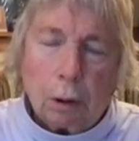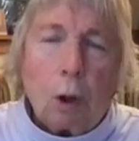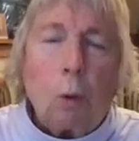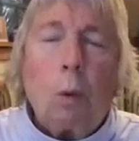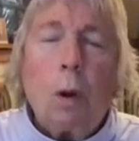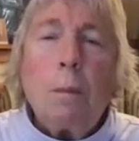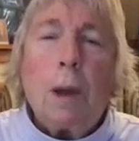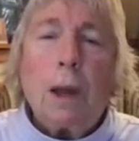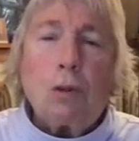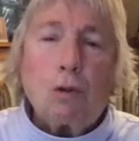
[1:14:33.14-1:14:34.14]
We
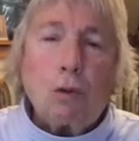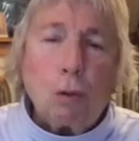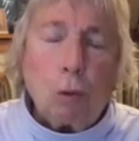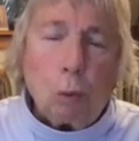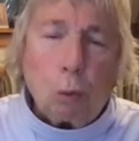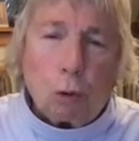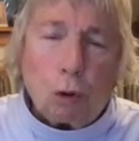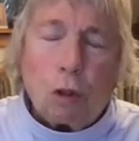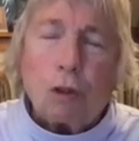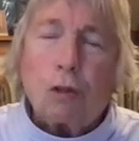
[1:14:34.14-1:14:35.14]
may
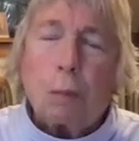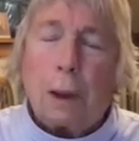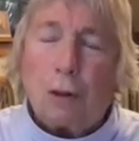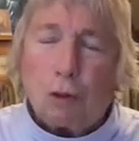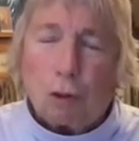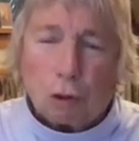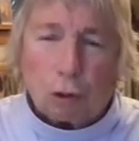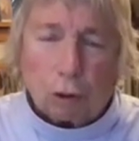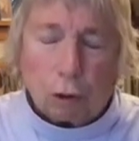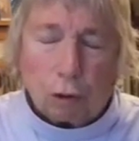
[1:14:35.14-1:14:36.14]
choose the
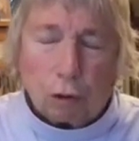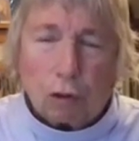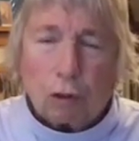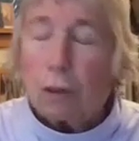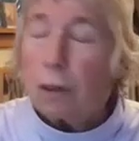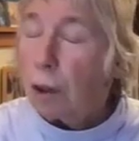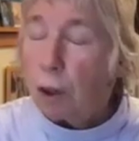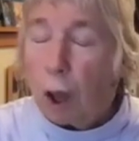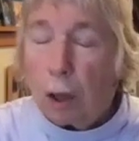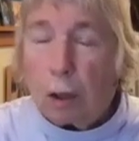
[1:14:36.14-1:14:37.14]
spaciousness, the
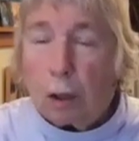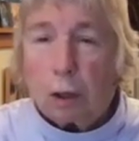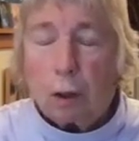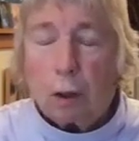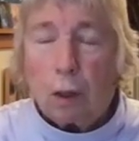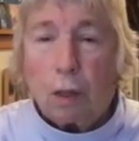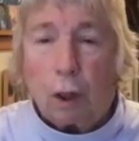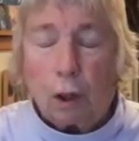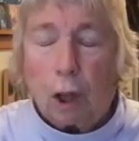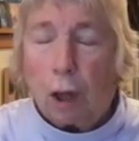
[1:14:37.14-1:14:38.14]
light,
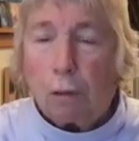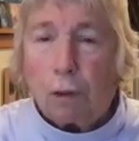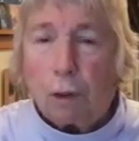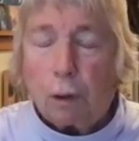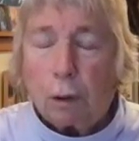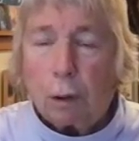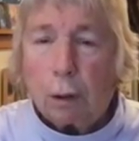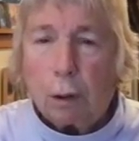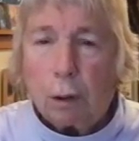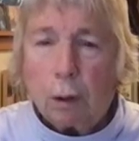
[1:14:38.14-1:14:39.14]
the love,
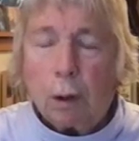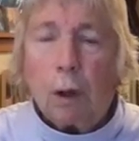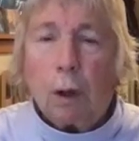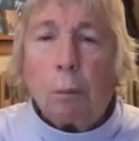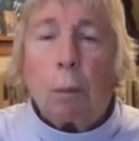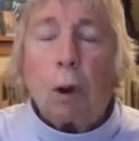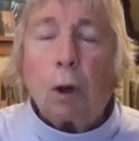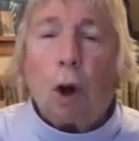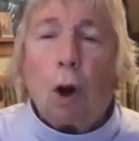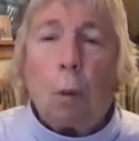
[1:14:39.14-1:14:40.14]
but
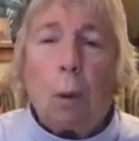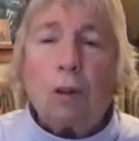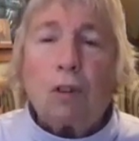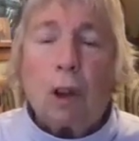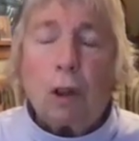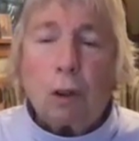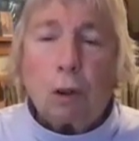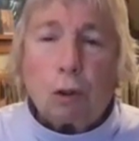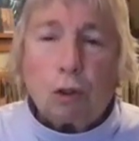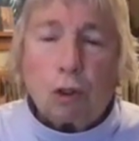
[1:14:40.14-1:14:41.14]
always
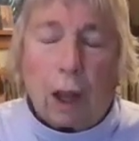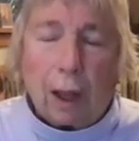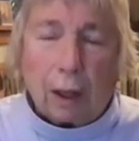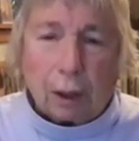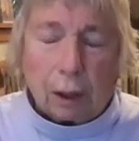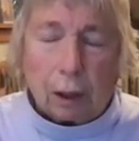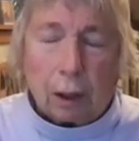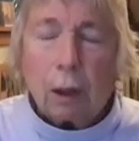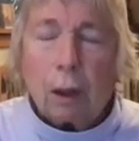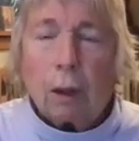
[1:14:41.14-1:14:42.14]
understand
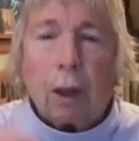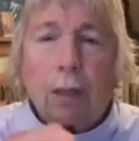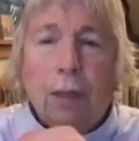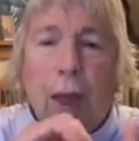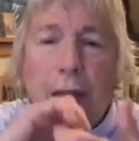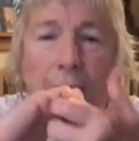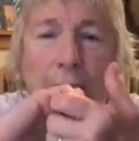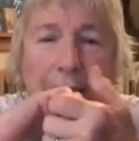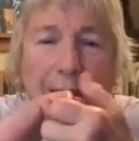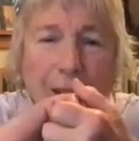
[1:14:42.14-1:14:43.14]
that they
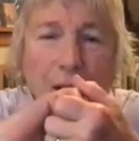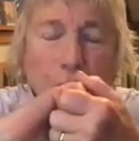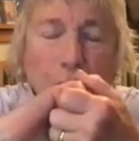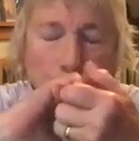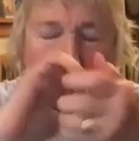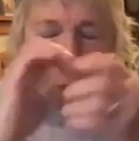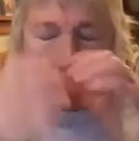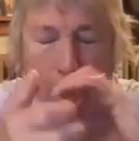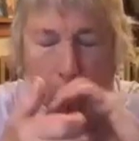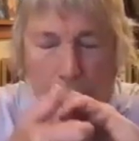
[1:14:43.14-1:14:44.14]

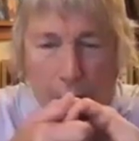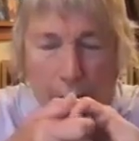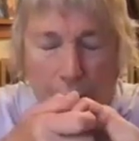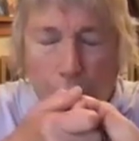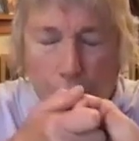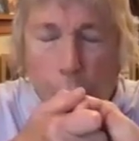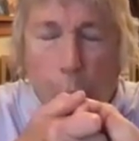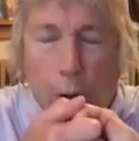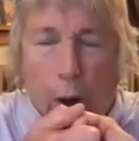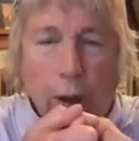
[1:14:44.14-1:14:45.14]

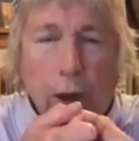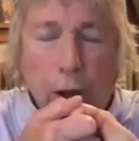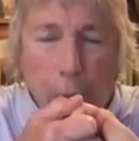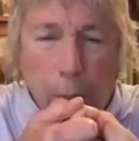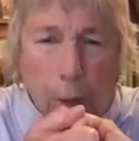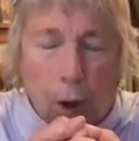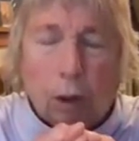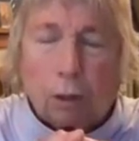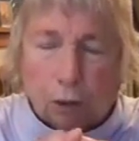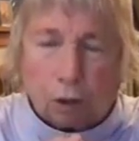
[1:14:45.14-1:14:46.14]
intertwine and are part
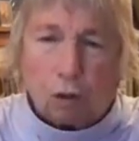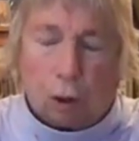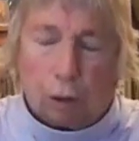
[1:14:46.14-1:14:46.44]
of each other.